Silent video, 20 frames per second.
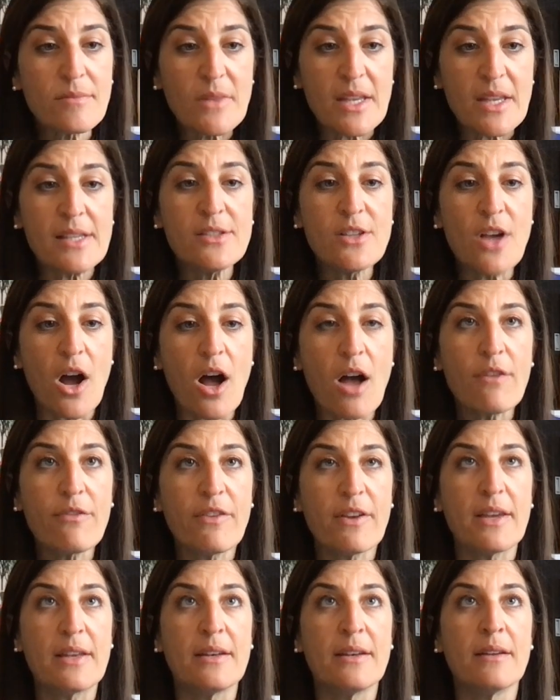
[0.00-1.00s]
is
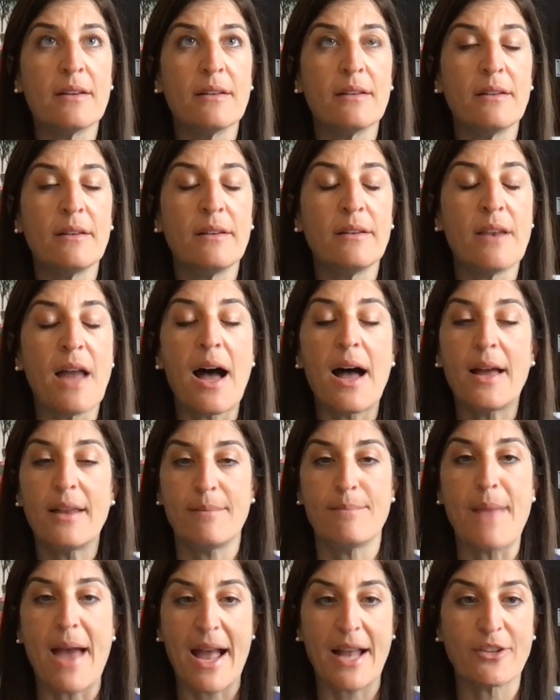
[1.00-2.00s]
often not
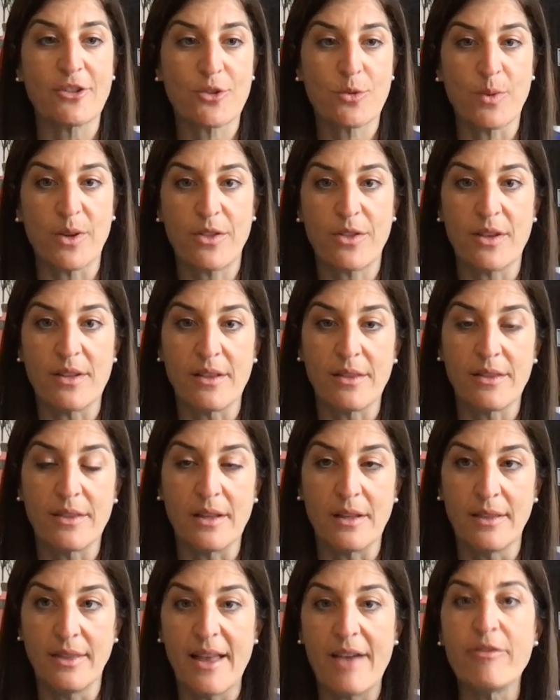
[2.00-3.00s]
matched with
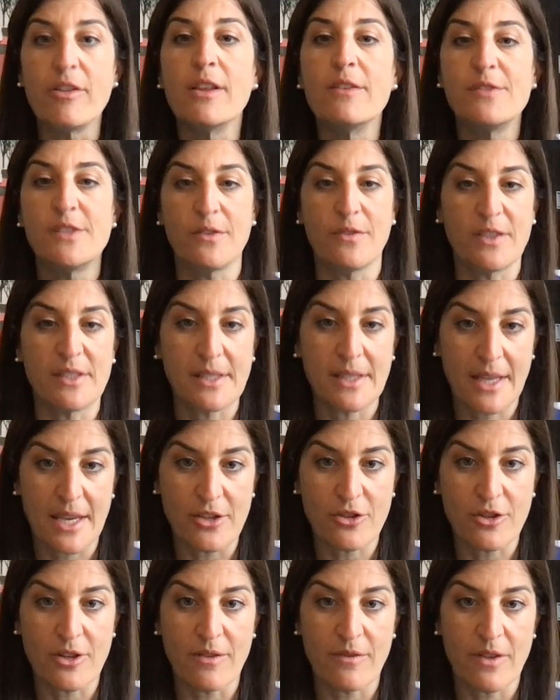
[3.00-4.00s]
the level of
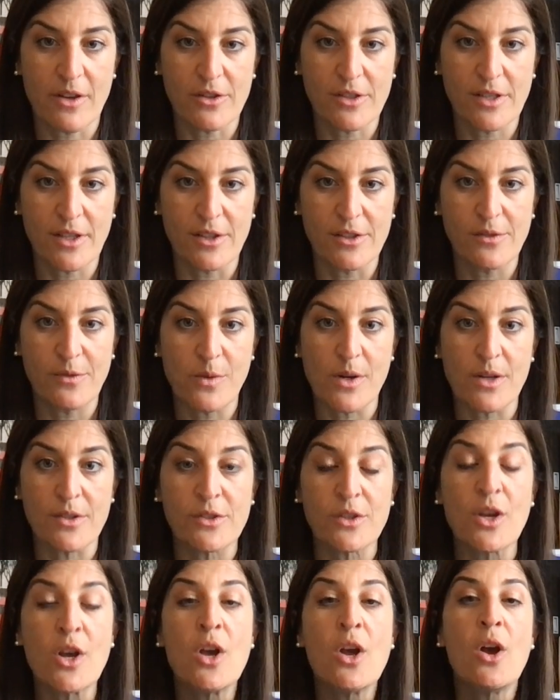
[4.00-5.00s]
sophistication of their sales
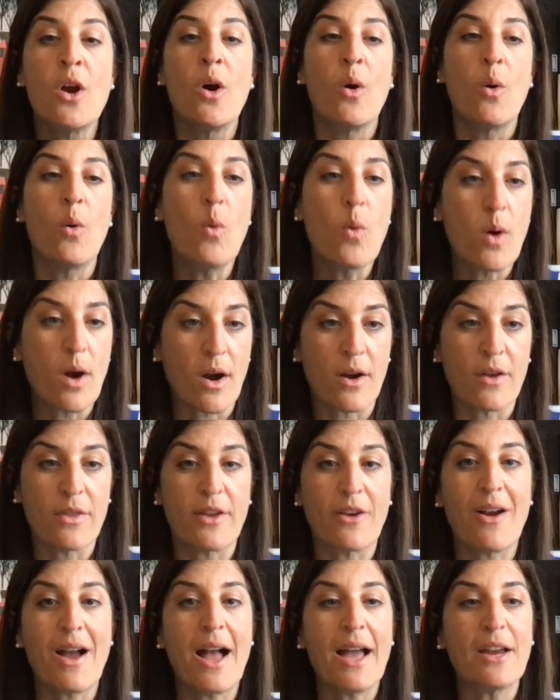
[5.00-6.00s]
force. or
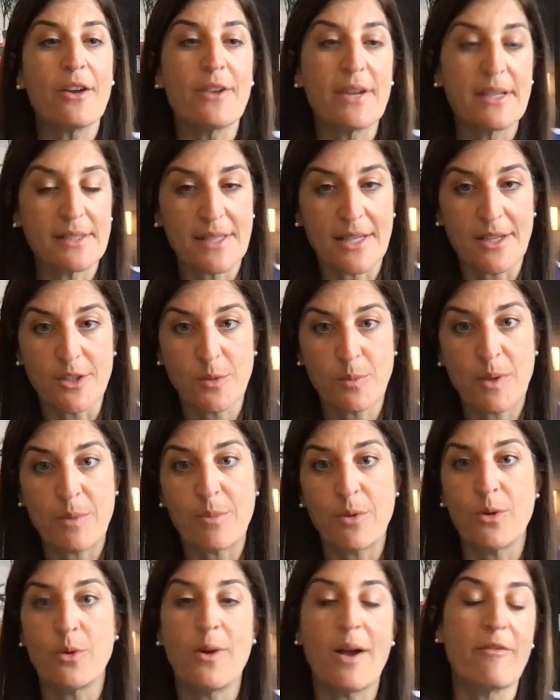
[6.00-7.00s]
they're hiring
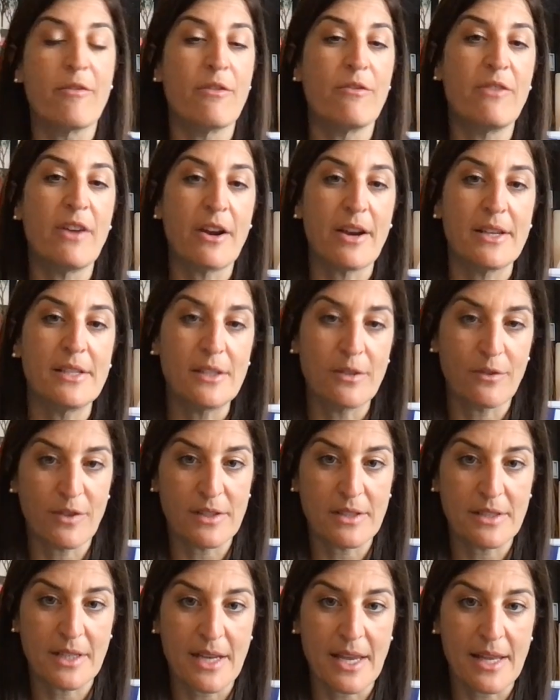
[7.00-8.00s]
salespeople who have a very
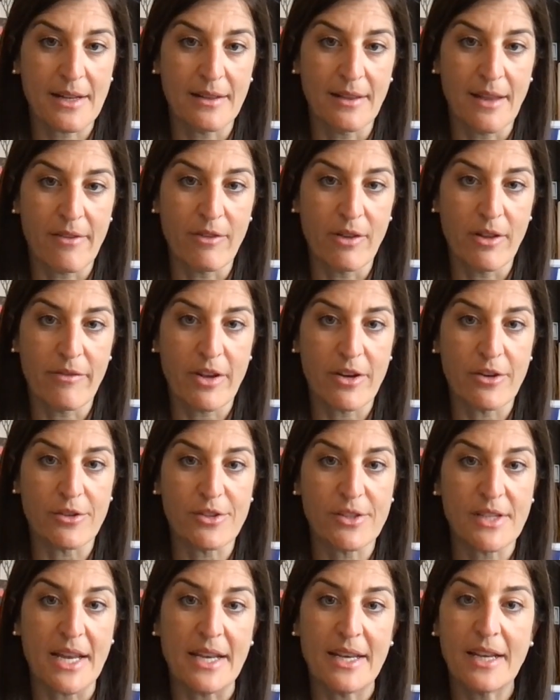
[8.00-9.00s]
sophisticated level of
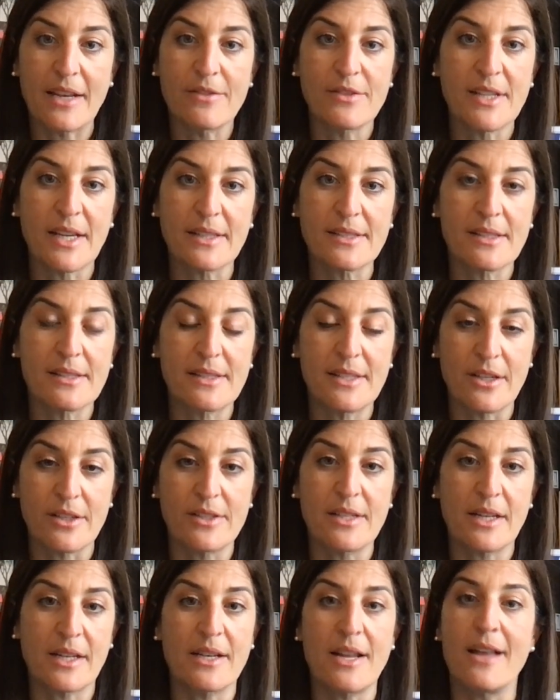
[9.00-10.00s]
understanding of sales
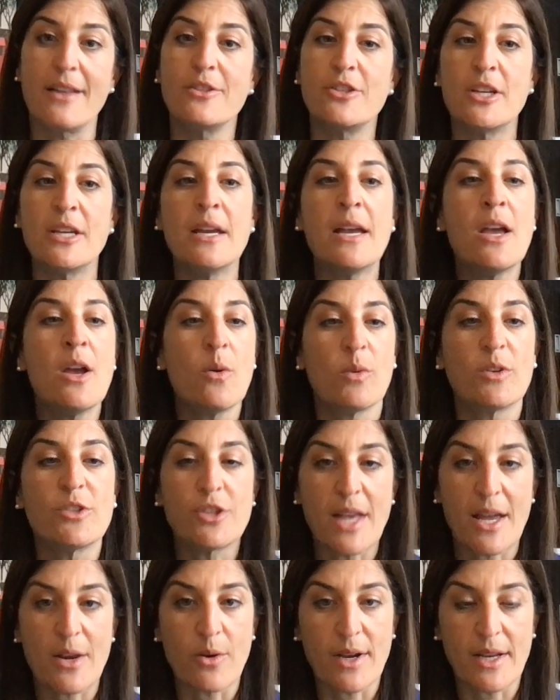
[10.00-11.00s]
technology, which
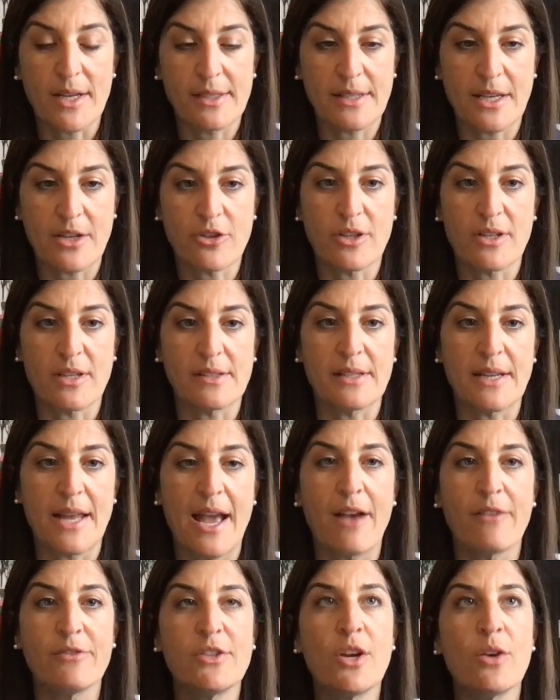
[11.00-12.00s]
that organization doesn't
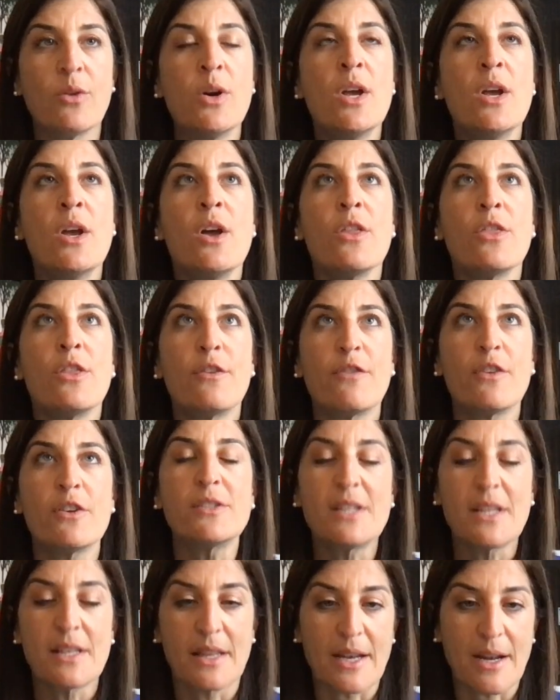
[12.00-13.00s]
have. So the first
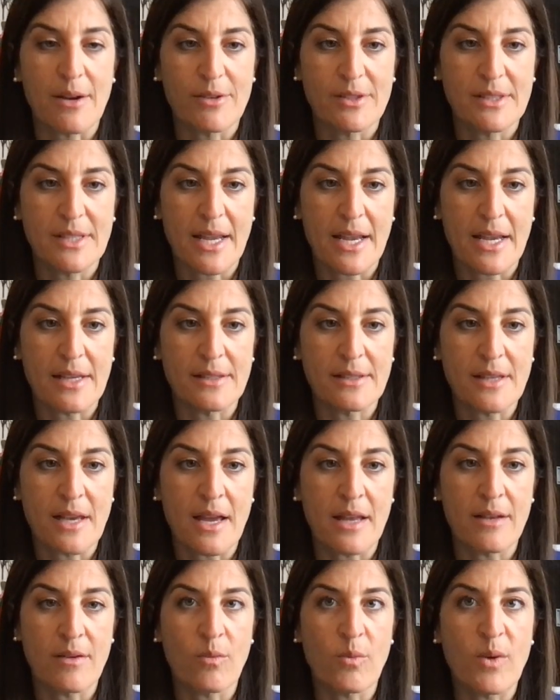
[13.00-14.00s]
thing that I would say is
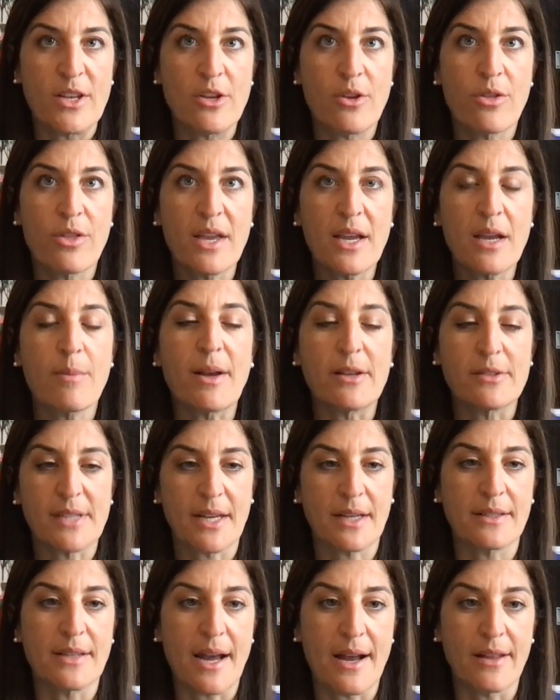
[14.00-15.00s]
that when you think about
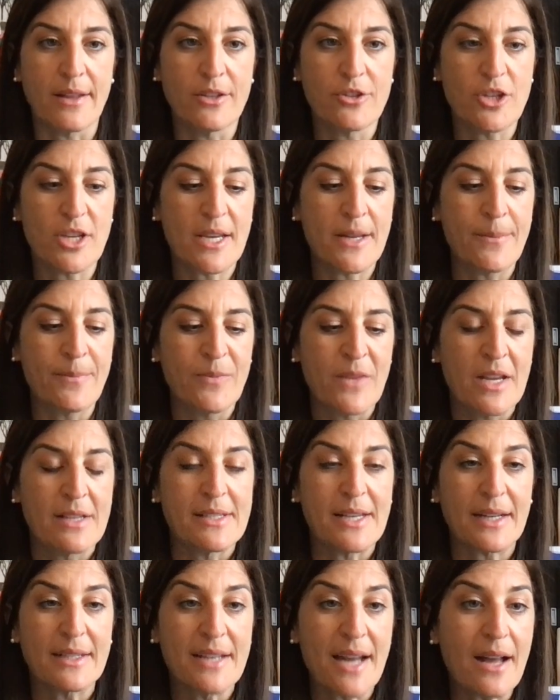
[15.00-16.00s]
technology,
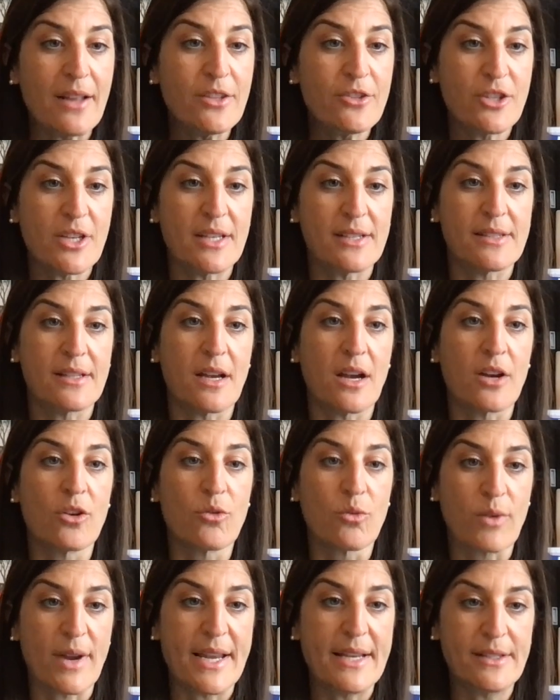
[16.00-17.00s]
technology is a
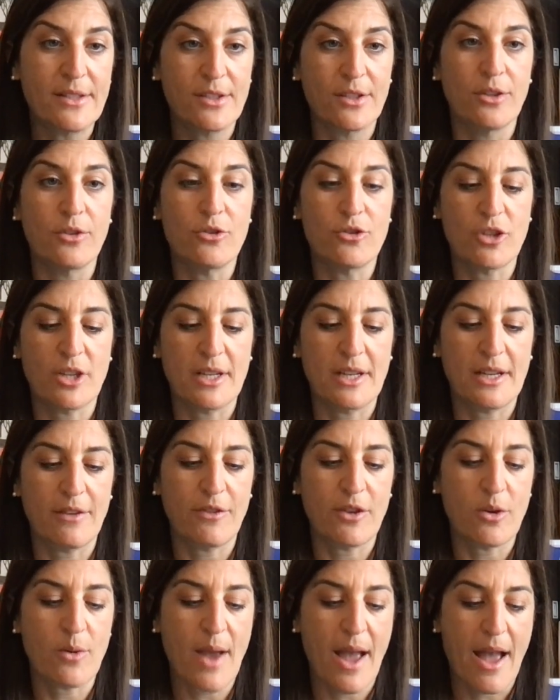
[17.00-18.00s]
great solution if
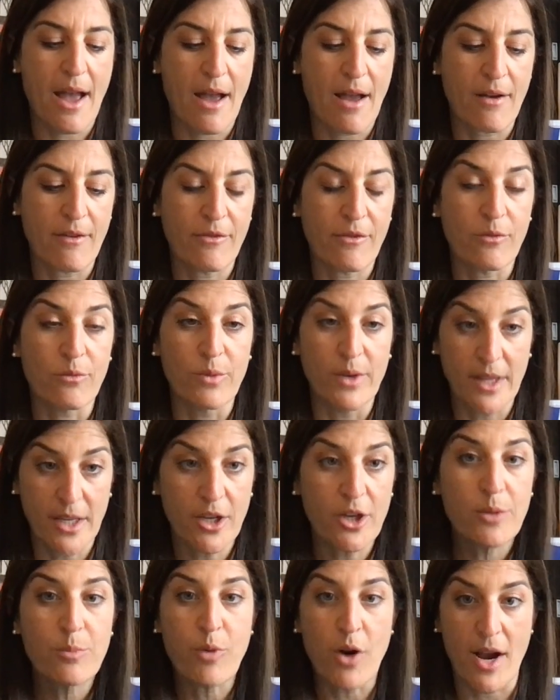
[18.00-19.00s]
you have really
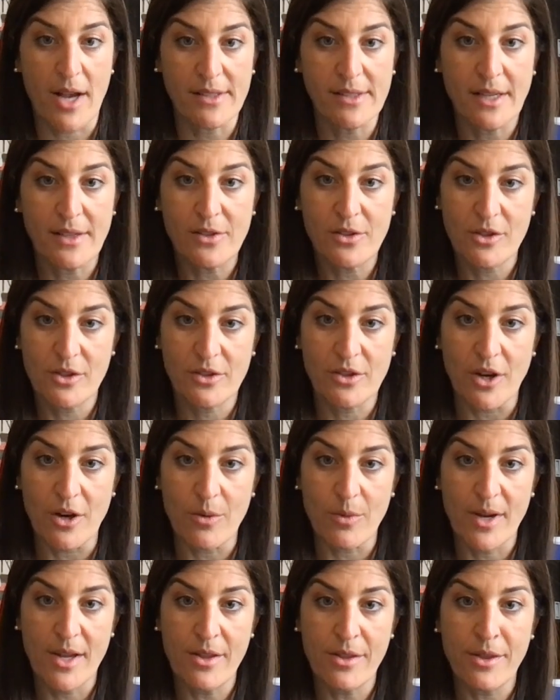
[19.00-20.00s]
good process to start
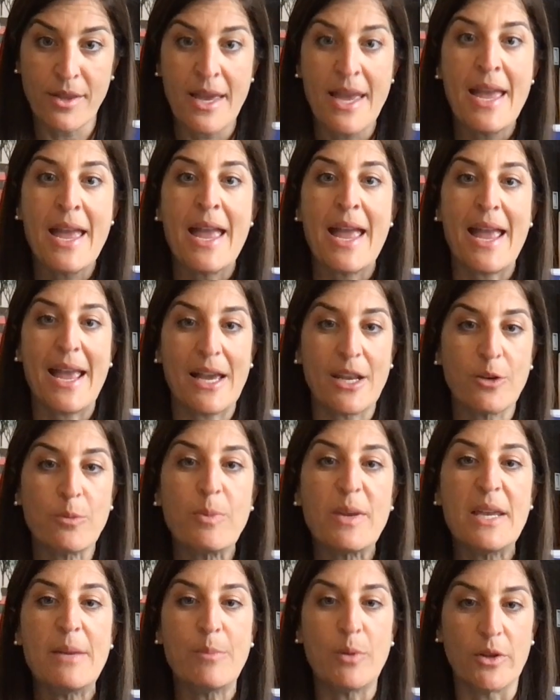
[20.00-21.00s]
with and
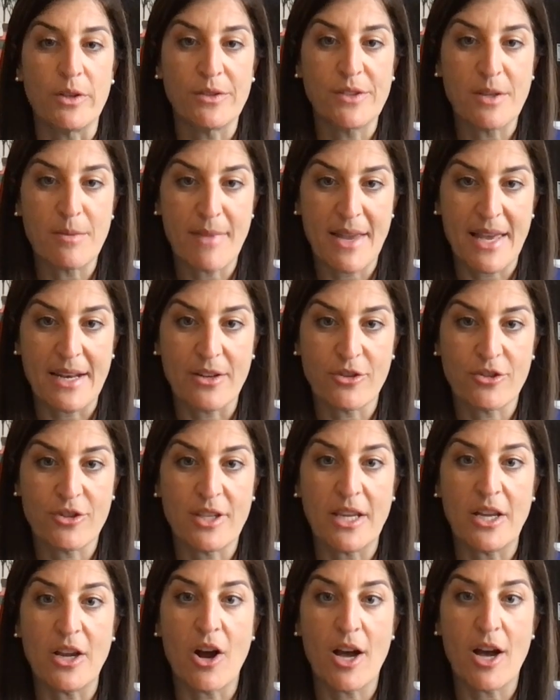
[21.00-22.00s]
people to manage
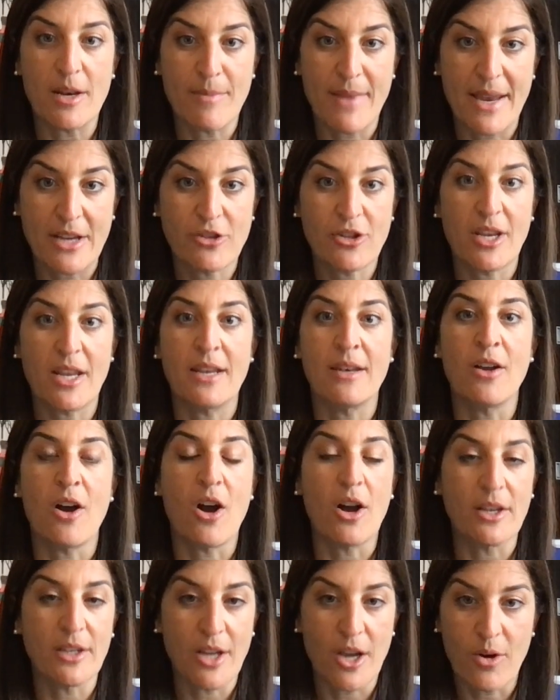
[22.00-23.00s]
the automation,
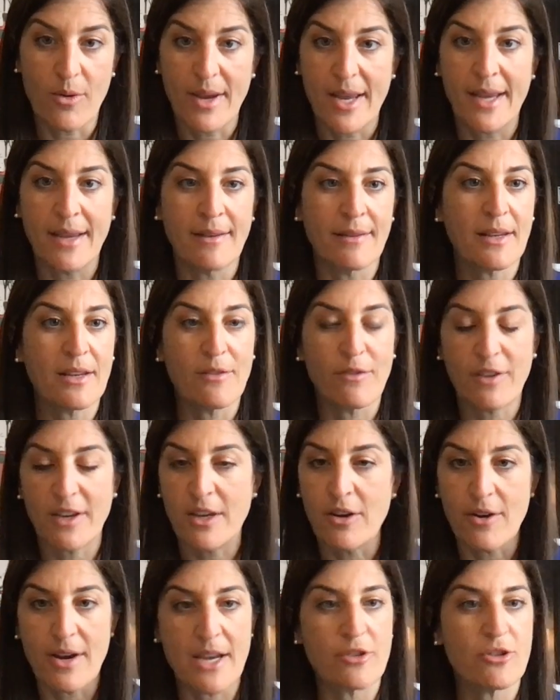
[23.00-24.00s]
ongoing
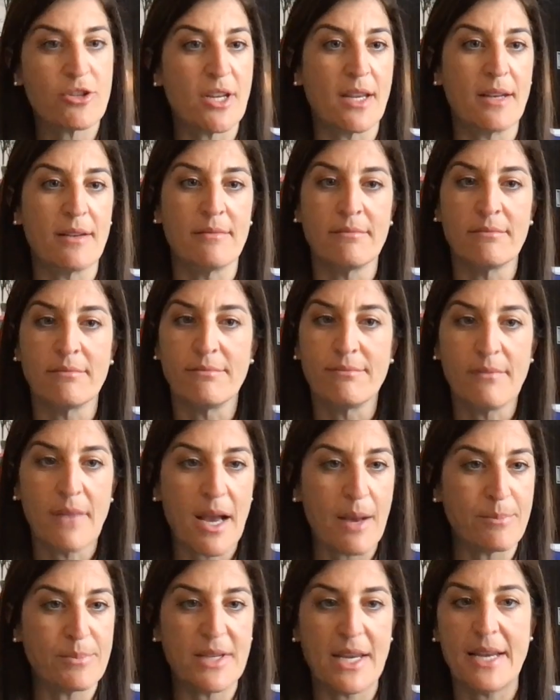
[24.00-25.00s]
configuration,
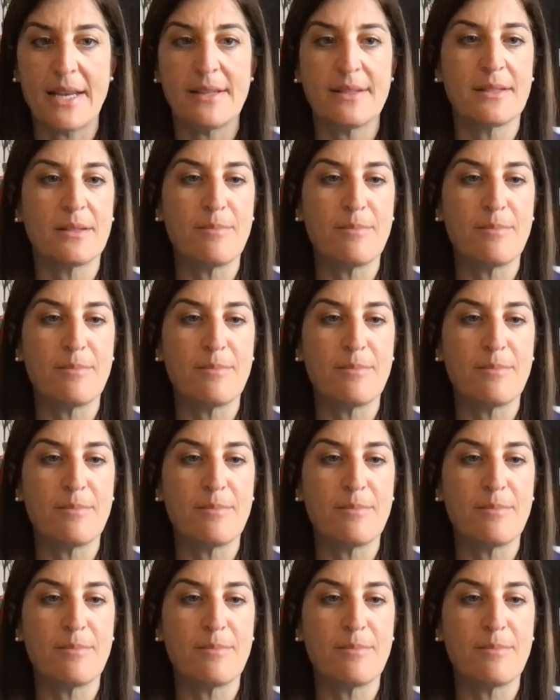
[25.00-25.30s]
updates,